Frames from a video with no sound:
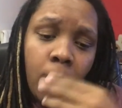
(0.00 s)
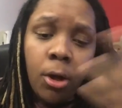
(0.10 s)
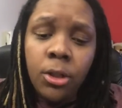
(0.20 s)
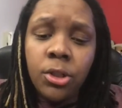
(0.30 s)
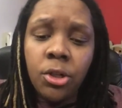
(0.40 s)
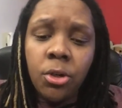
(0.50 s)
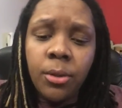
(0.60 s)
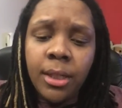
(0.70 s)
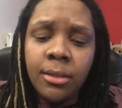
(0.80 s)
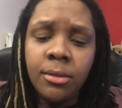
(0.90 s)
Also,
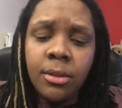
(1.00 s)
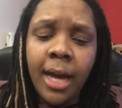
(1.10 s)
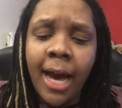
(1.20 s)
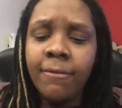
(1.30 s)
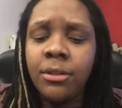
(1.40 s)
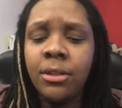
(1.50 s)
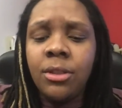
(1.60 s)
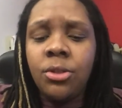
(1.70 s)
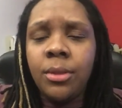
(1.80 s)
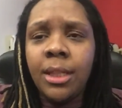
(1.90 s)
after
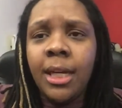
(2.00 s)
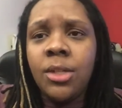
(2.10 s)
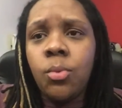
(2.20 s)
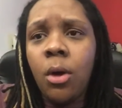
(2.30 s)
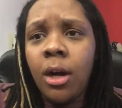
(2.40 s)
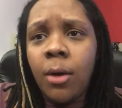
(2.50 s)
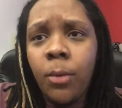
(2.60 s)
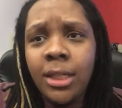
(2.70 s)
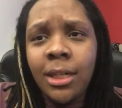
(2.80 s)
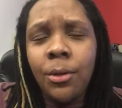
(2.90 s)
doing the nice walk,
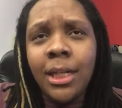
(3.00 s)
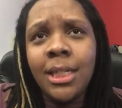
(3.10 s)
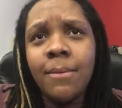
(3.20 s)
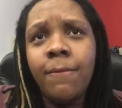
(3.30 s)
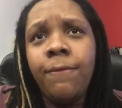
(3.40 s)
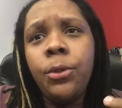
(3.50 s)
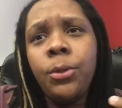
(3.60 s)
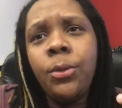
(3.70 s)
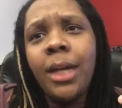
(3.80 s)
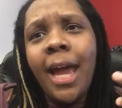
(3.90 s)
went to go get some
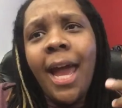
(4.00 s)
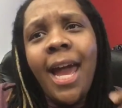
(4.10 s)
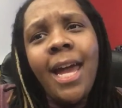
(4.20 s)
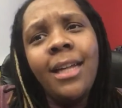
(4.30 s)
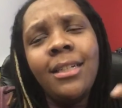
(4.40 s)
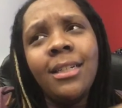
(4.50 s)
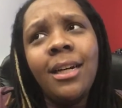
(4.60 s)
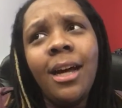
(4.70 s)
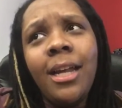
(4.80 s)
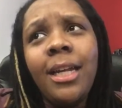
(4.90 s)
food, and
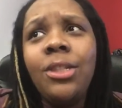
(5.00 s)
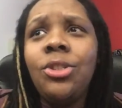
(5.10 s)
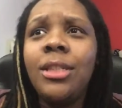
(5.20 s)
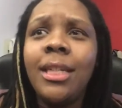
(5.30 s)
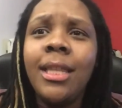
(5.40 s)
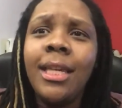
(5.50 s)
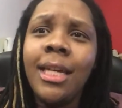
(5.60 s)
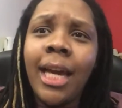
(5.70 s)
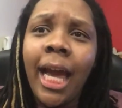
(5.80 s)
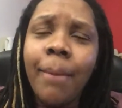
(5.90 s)
an interesting
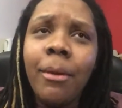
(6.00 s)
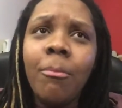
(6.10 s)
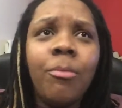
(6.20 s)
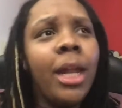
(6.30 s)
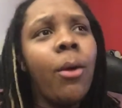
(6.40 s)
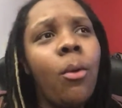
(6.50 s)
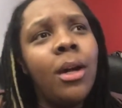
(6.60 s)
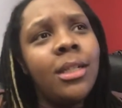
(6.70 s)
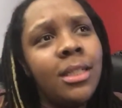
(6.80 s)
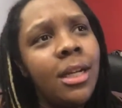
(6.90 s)
thing came up that I
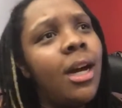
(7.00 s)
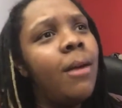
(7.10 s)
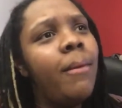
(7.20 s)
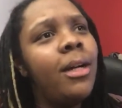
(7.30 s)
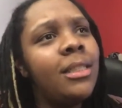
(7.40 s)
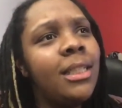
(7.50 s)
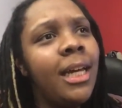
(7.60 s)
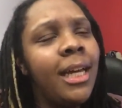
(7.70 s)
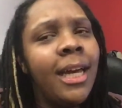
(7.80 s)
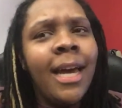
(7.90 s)
wanted to talk about
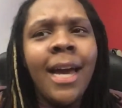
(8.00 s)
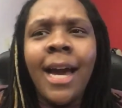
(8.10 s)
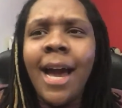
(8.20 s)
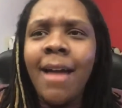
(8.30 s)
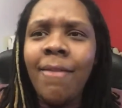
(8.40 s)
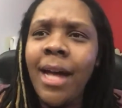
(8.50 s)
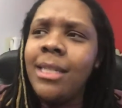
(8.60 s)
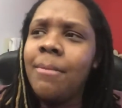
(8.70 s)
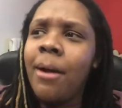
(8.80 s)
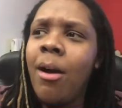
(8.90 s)
today, and
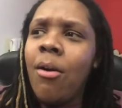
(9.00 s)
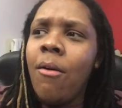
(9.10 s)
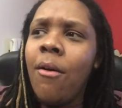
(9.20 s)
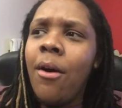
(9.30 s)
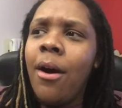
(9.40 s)
that's about